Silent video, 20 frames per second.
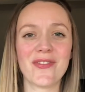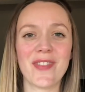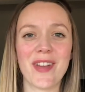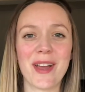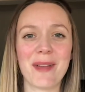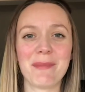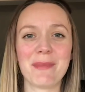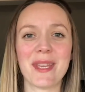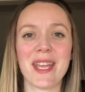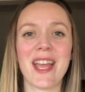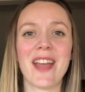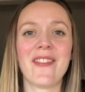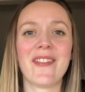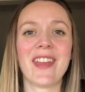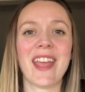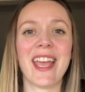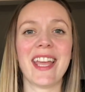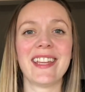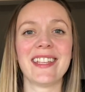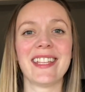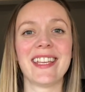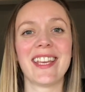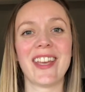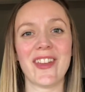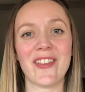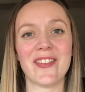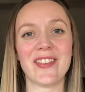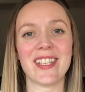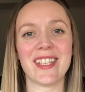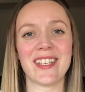family have kindly
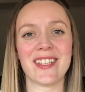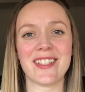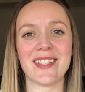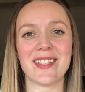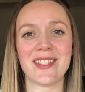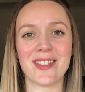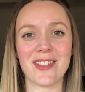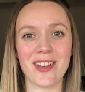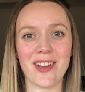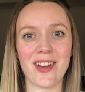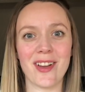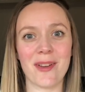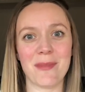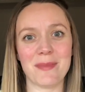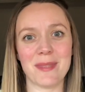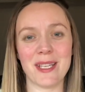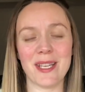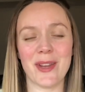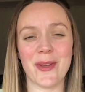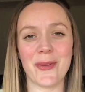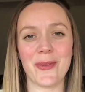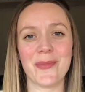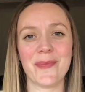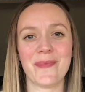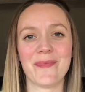gifted us up to now.